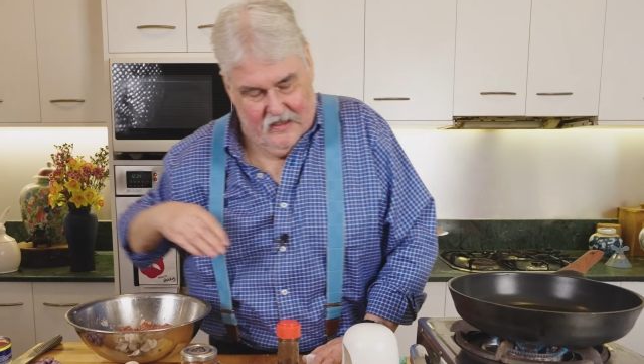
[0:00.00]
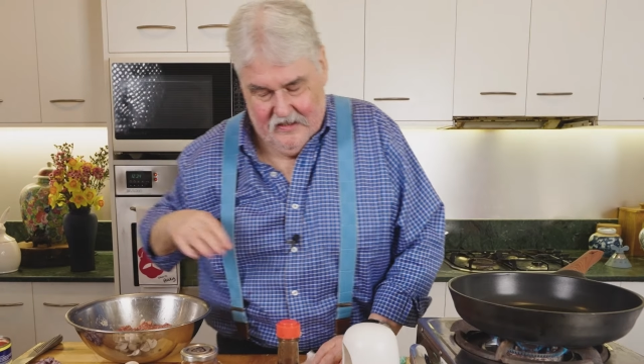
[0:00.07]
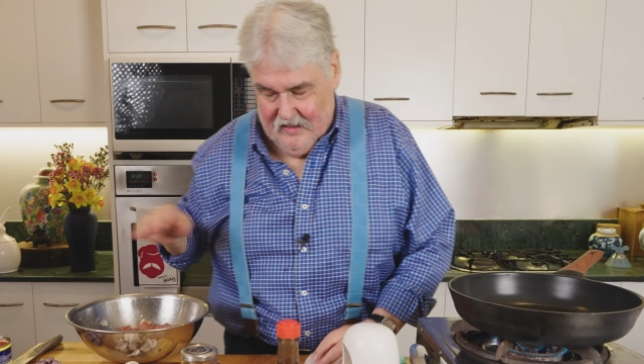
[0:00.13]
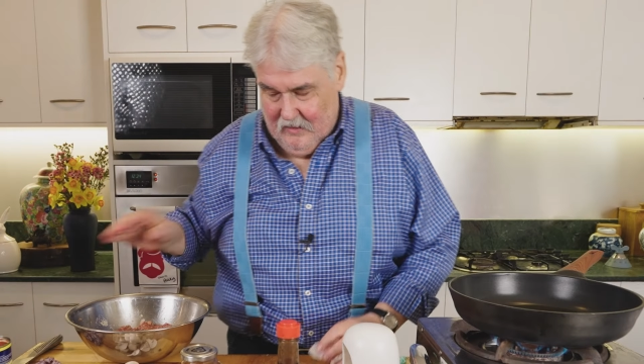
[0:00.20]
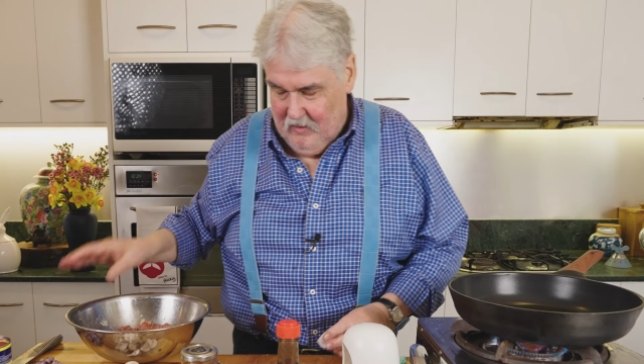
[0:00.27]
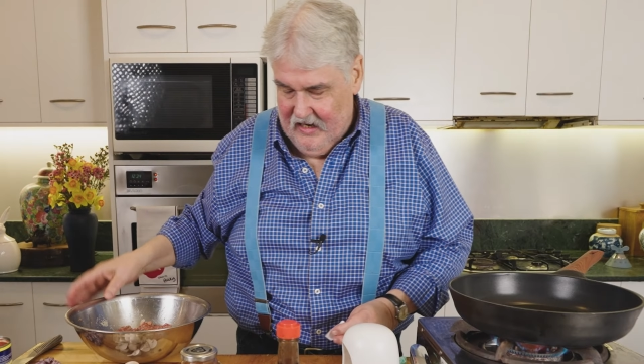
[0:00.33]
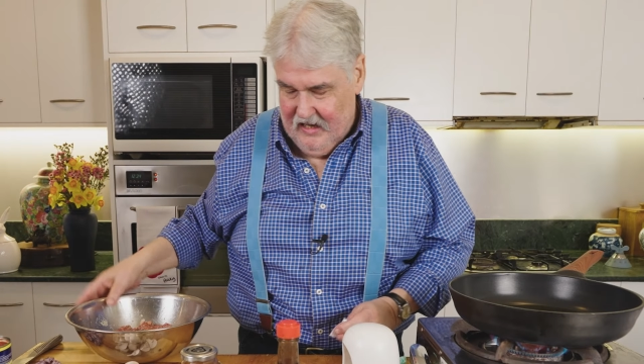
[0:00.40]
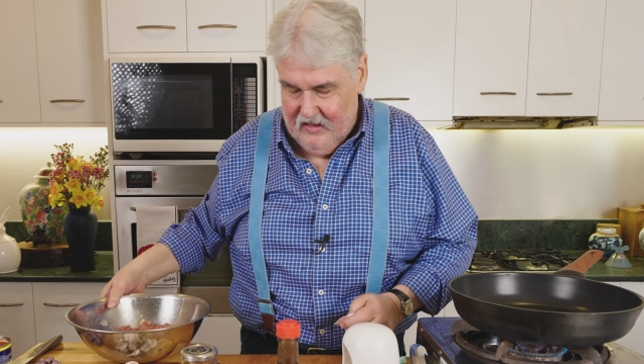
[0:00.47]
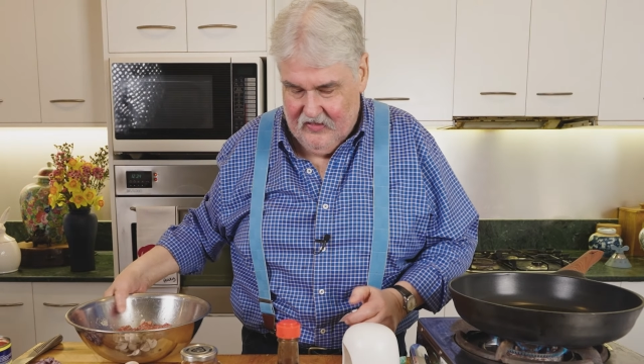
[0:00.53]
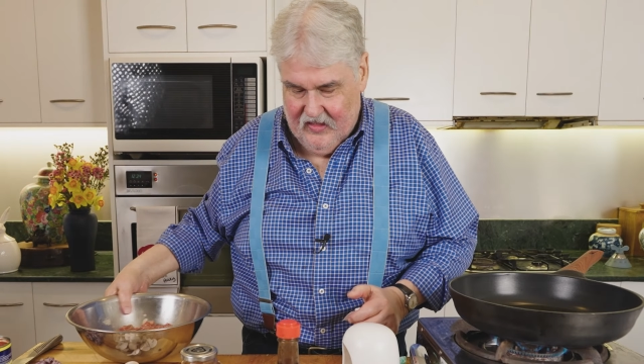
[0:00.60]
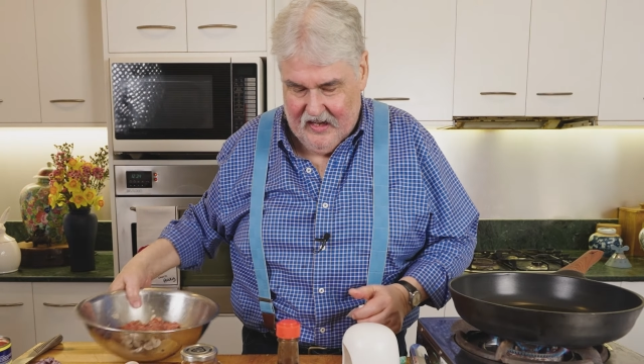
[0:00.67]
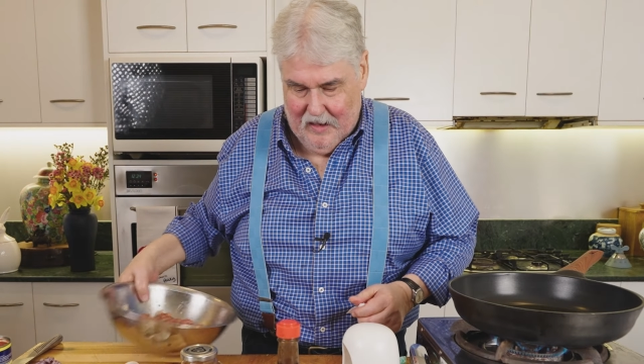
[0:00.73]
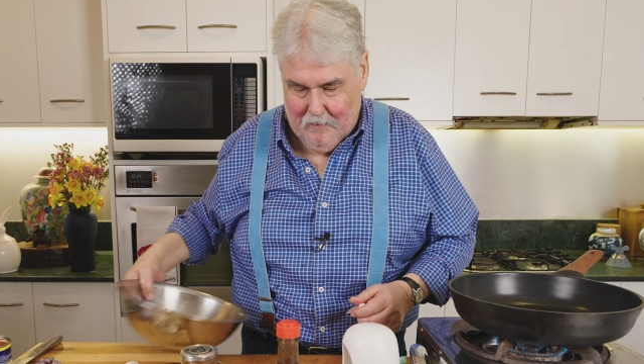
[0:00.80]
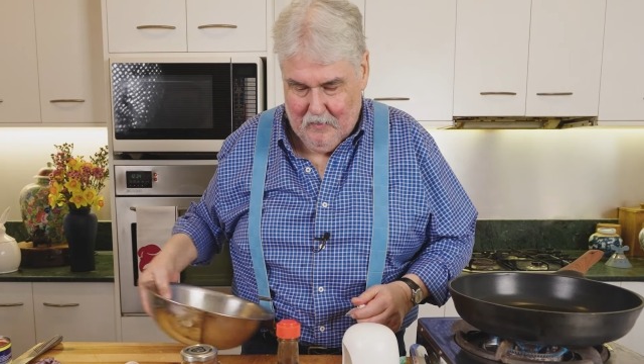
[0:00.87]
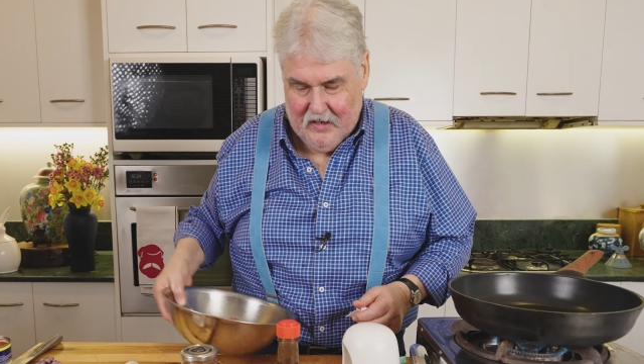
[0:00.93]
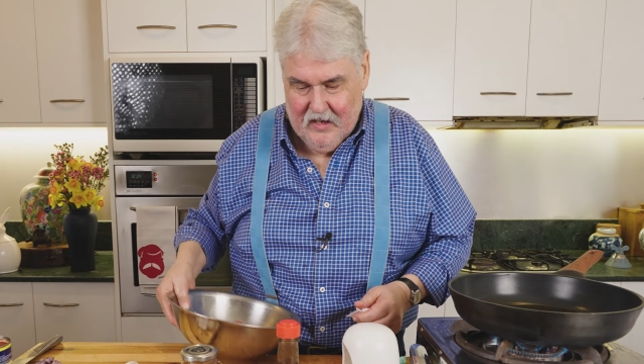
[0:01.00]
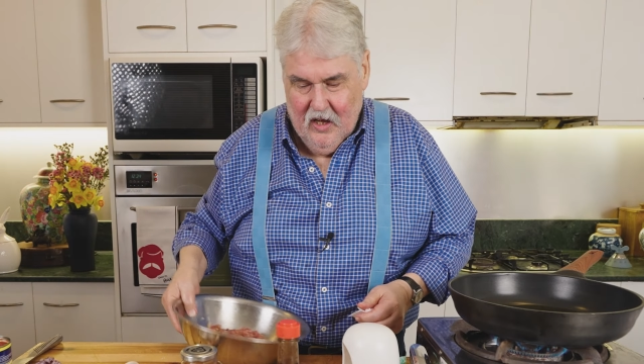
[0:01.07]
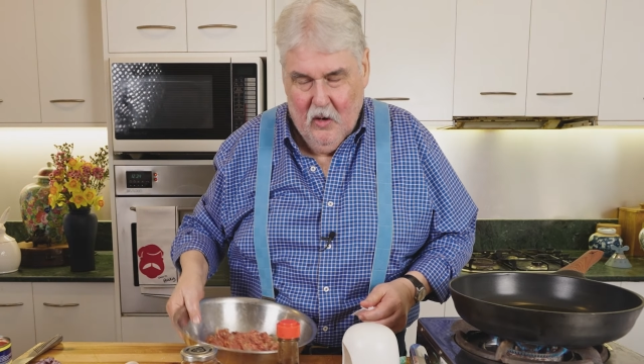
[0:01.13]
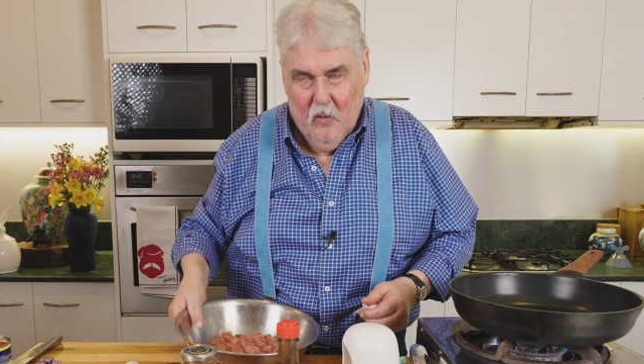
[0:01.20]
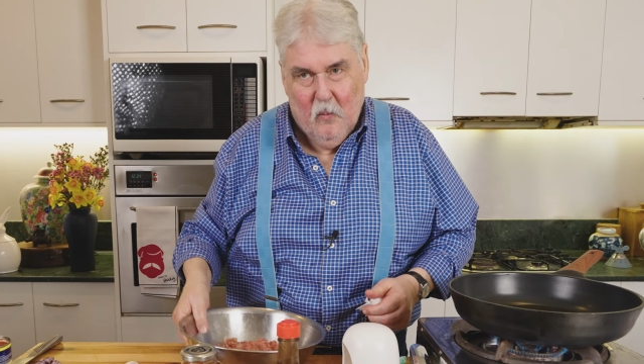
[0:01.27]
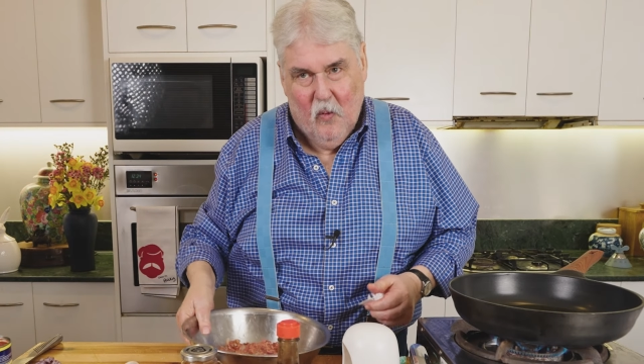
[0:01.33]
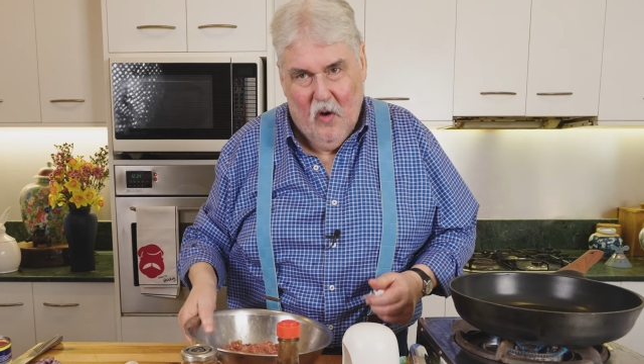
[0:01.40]
So we'll heat that up, but
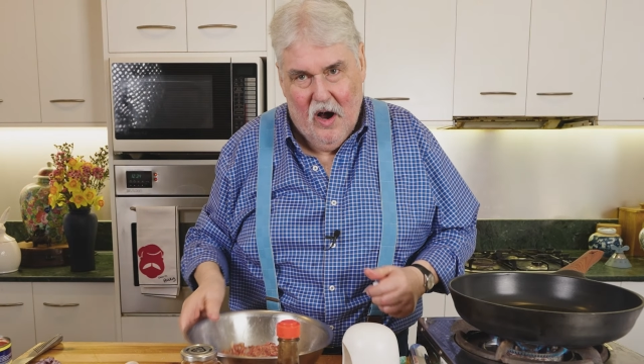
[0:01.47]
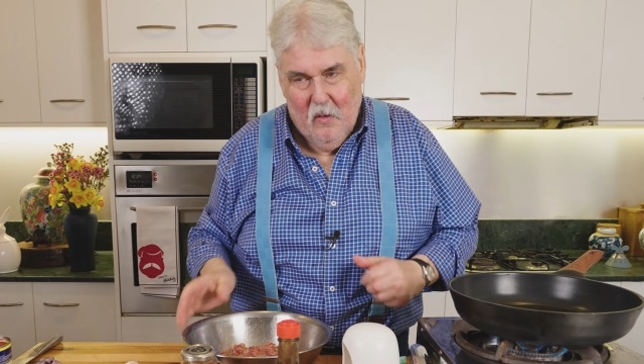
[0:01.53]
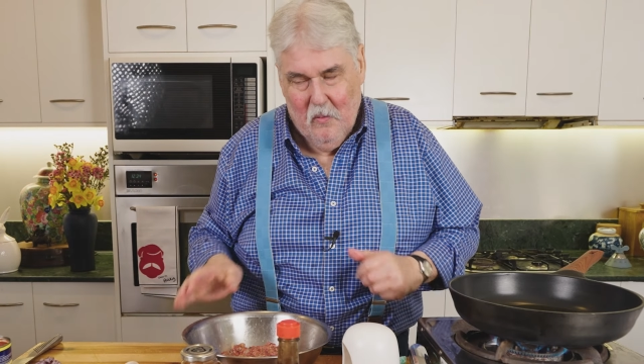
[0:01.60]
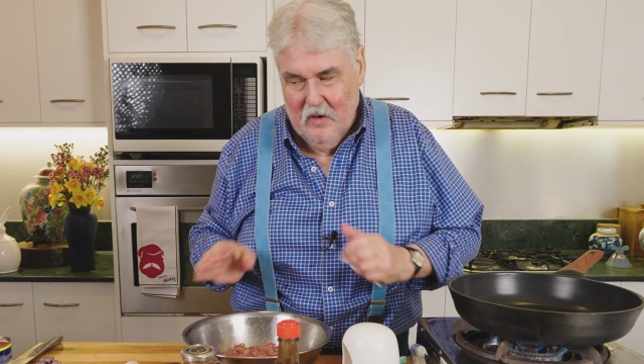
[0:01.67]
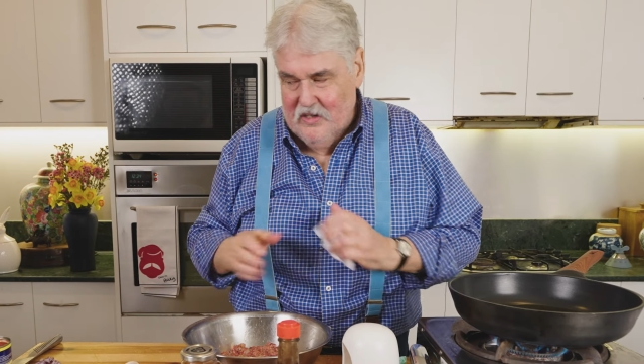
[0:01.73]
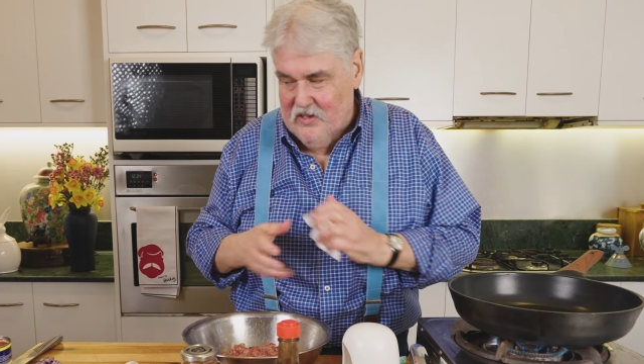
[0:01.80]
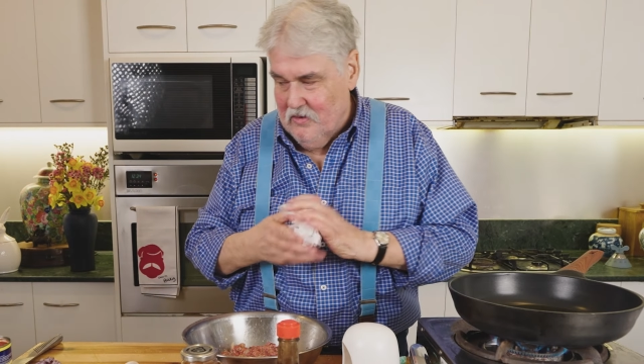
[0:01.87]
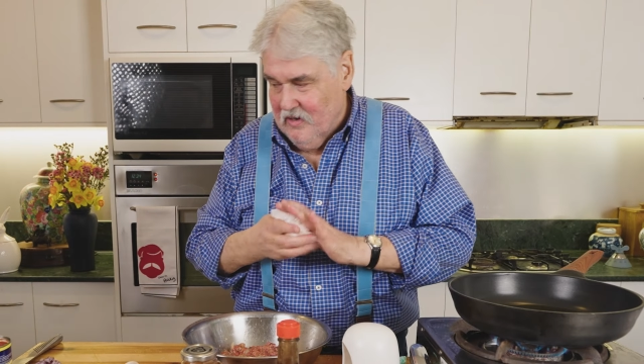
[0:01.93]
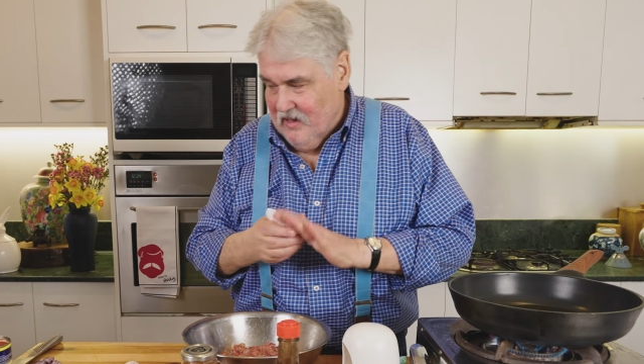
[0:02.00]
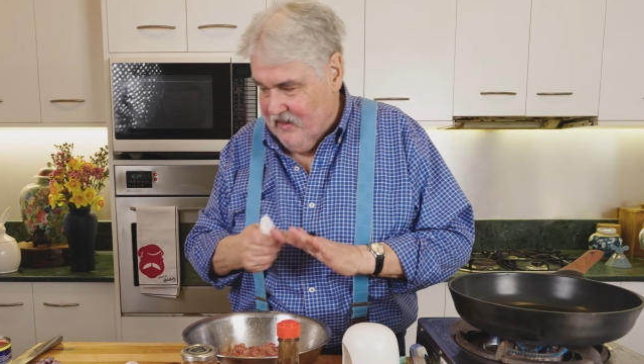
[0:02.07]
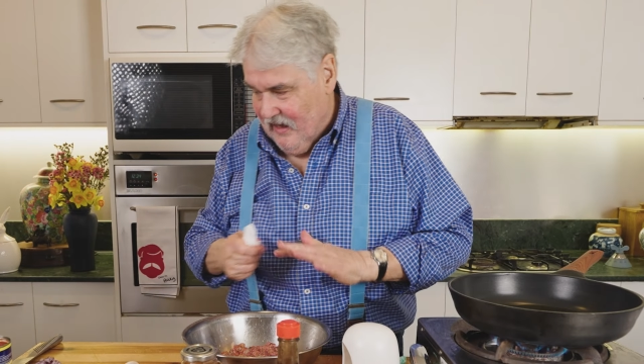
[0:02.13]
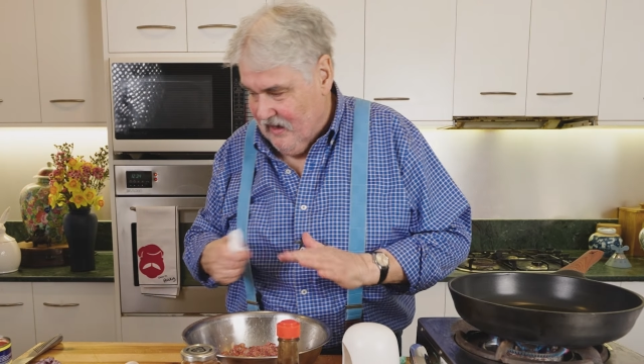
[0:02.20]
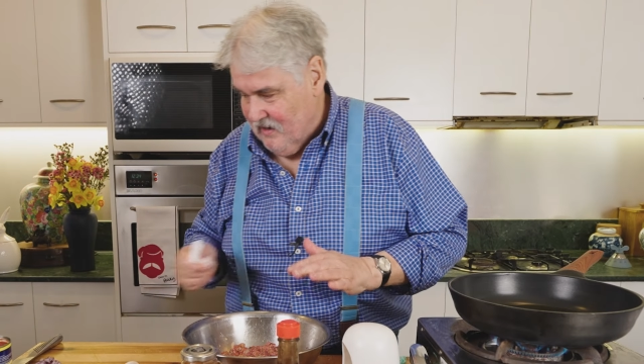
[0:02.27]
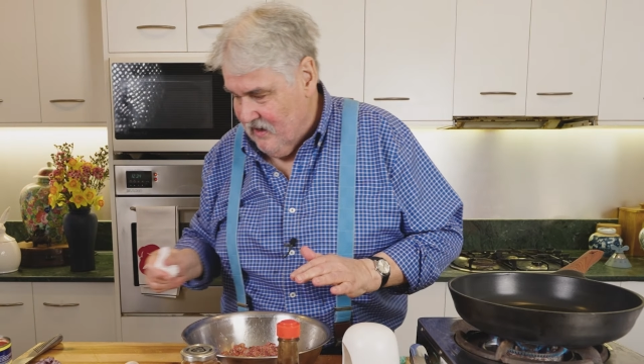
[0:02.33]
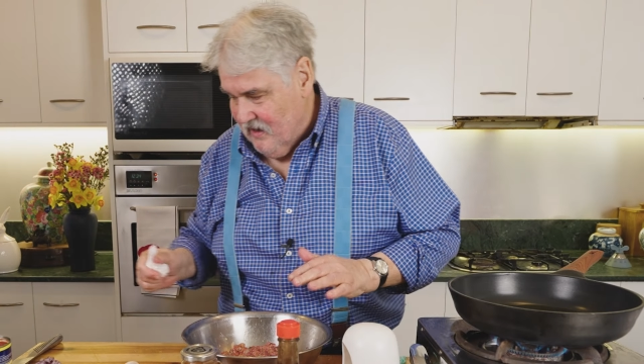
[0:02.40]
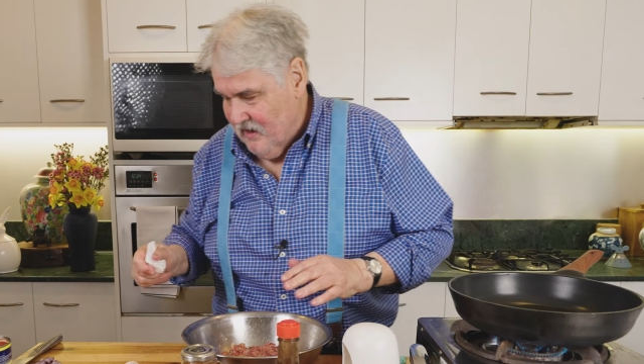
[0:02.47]
while we're doing that,